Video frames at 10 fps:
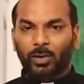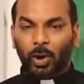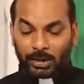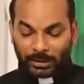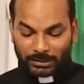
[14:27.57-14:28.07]

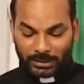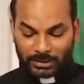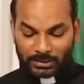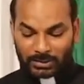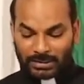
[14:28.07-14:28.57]
Knowing
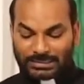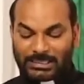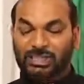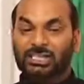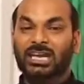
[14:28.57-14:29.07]
this,
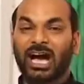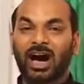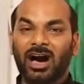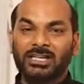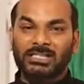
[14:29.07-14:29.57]
Jesus
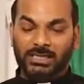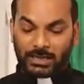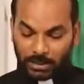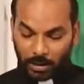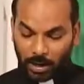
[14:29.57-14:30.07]

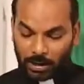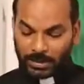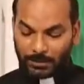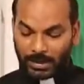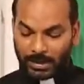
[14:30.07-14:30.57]
harshly
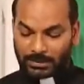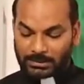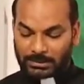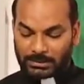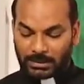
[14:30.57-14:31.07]
called them
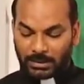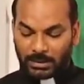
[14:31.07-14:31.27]
as,